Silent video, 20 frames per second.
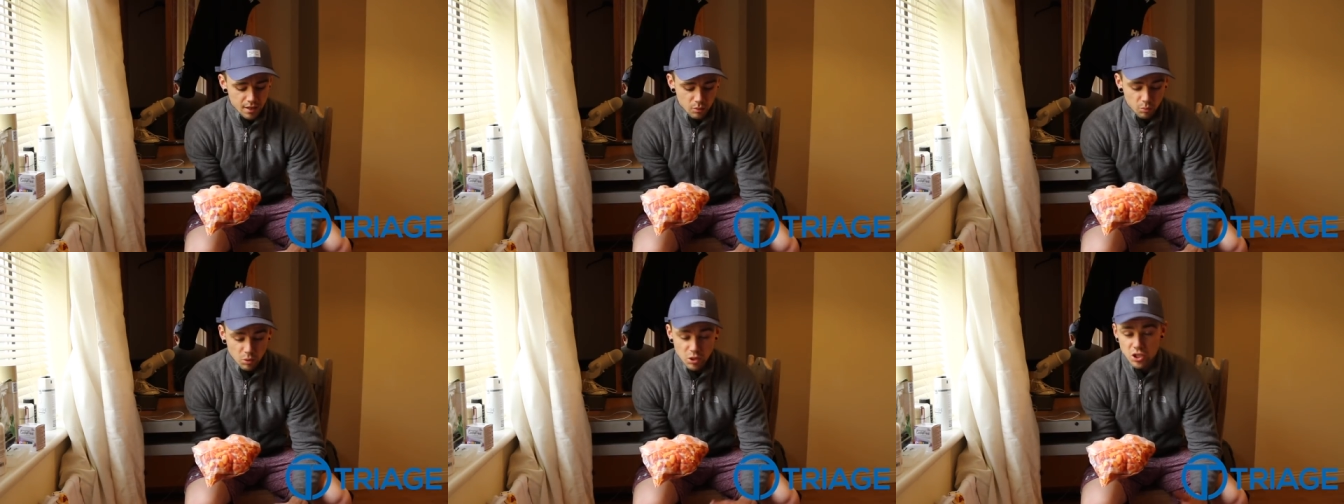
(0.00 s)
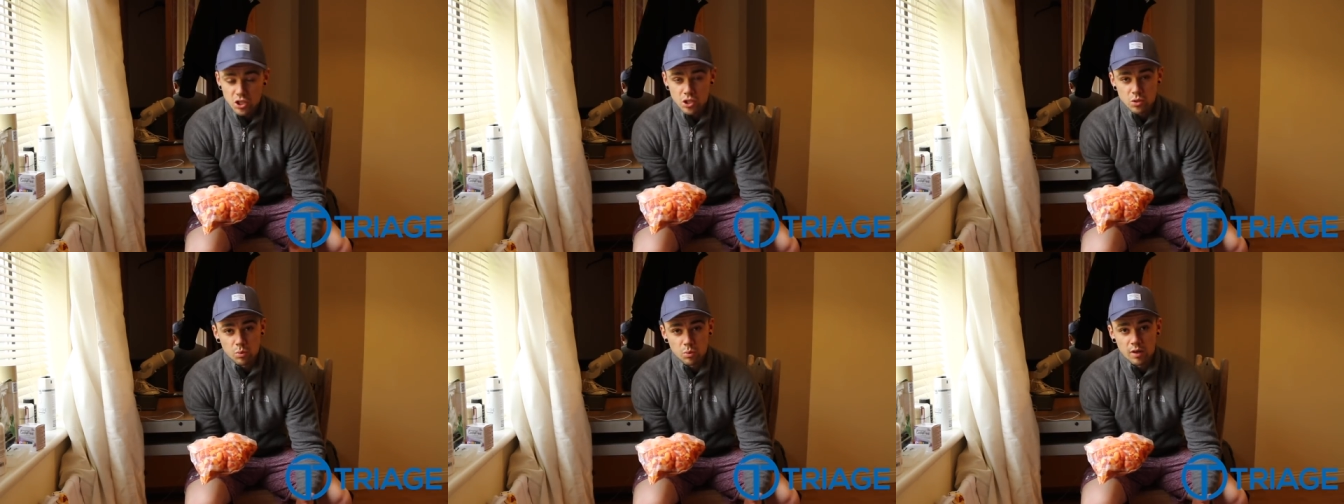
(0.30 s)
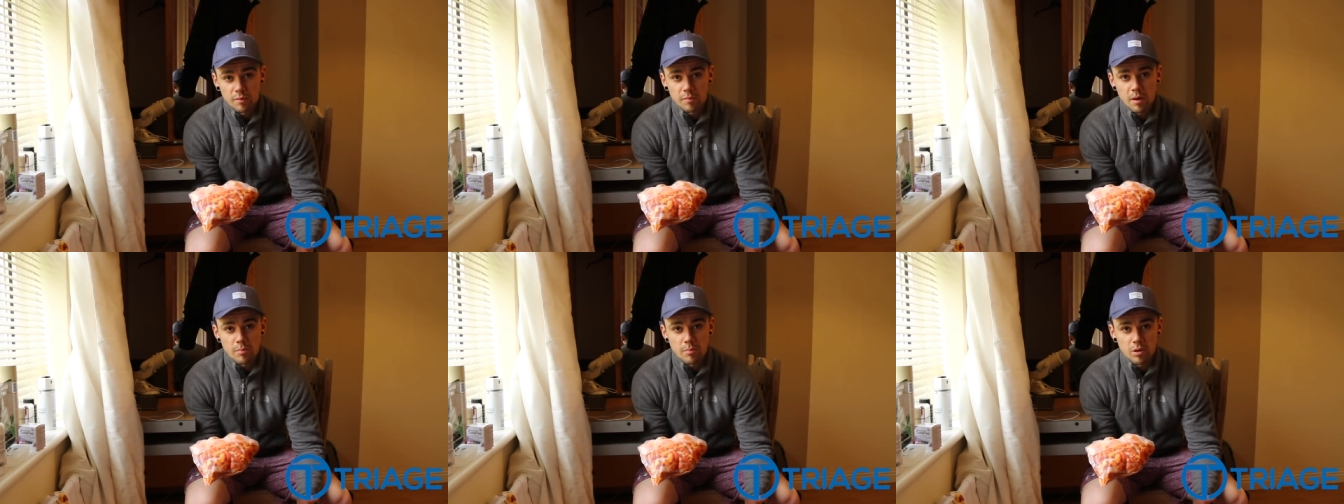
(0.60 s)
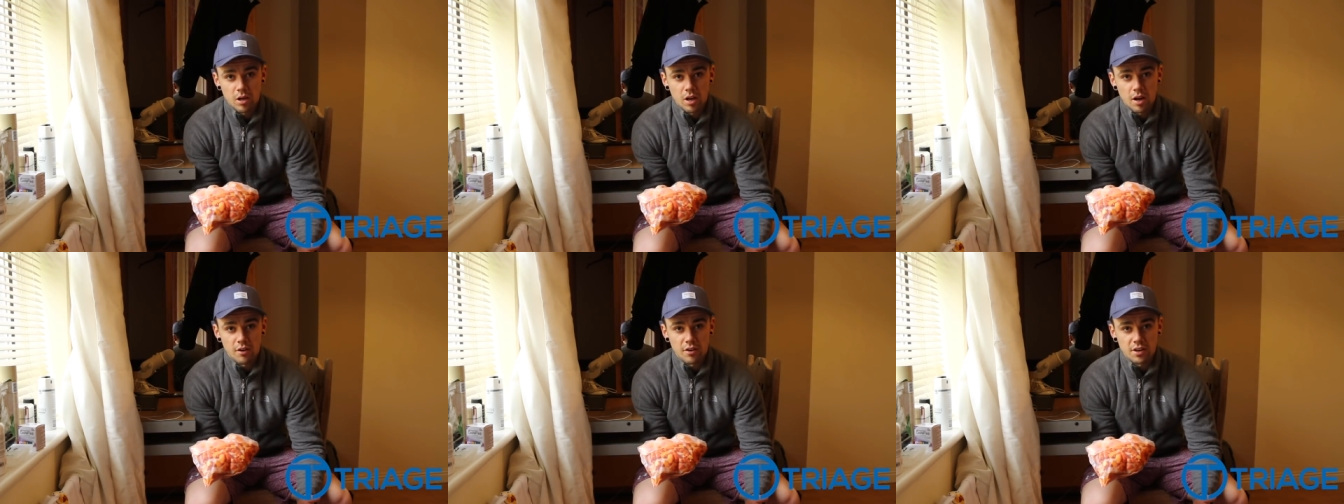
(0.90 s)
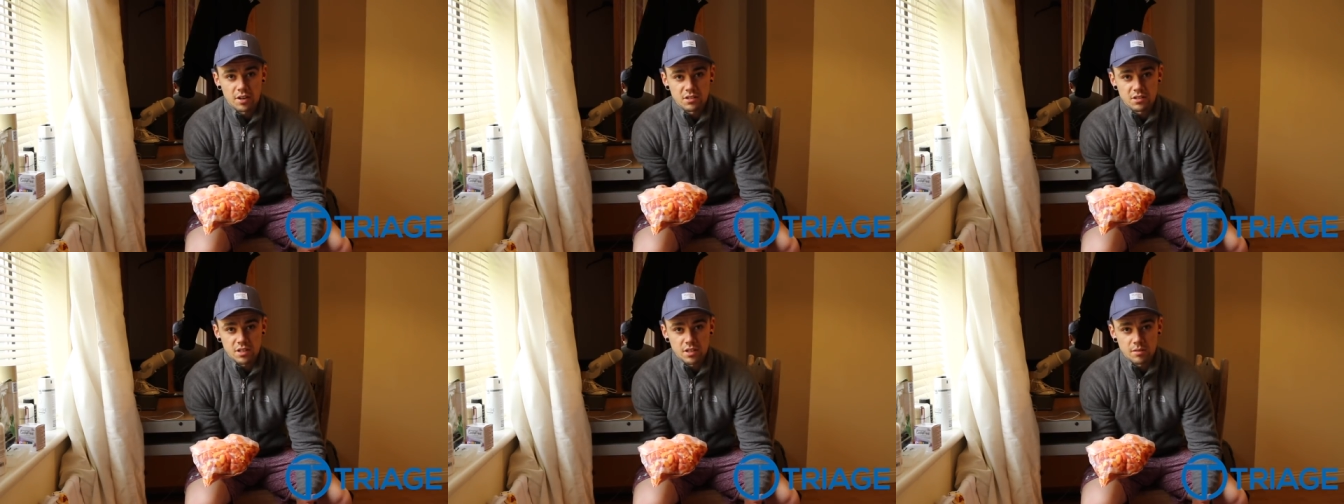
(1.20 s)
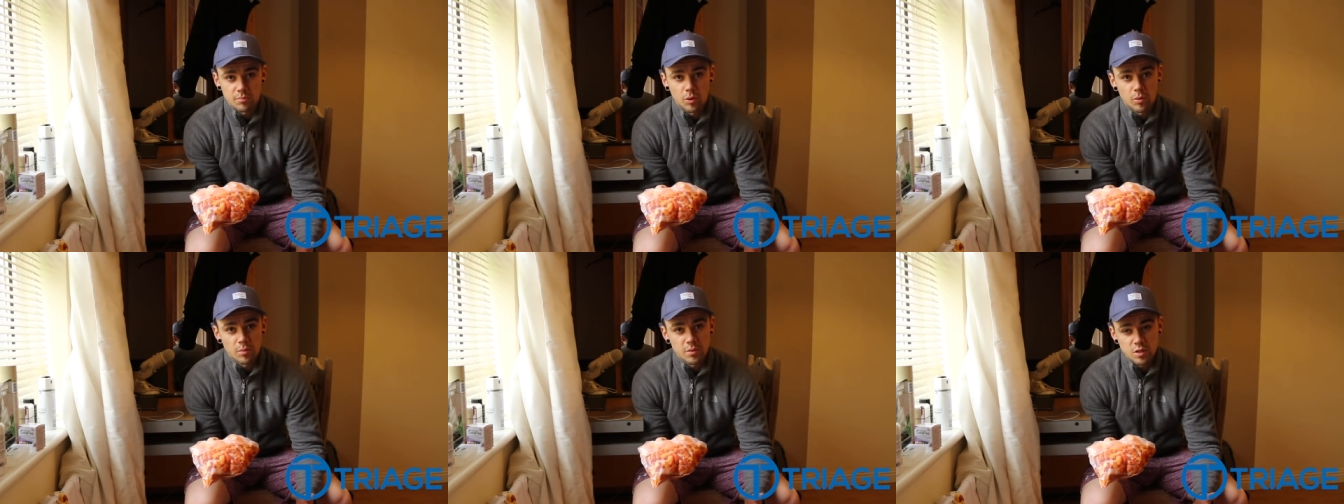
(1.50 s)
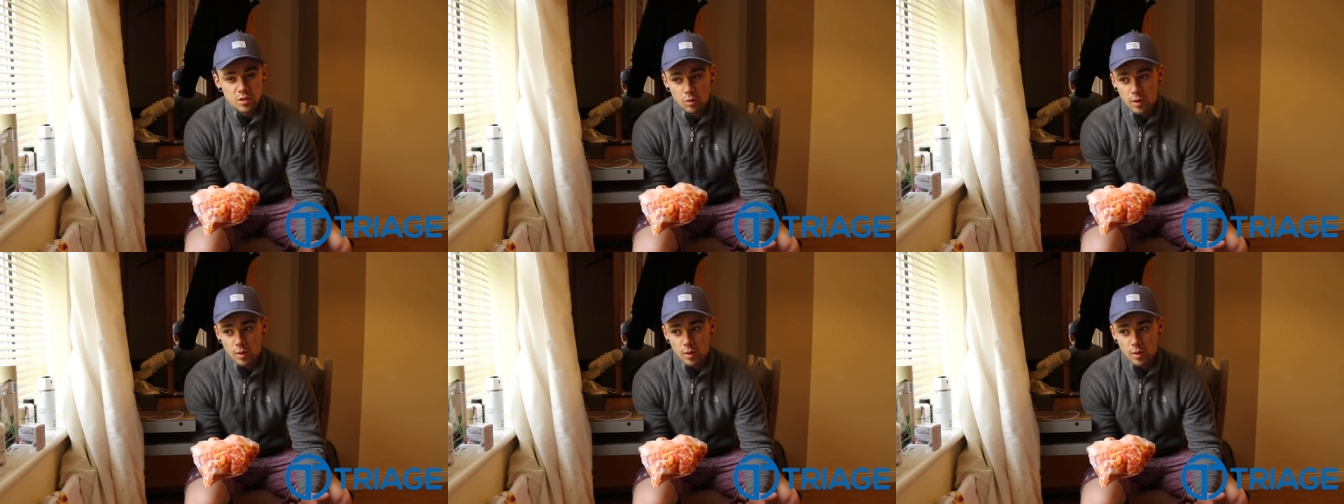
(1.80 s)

which is one of my priorities at the moment.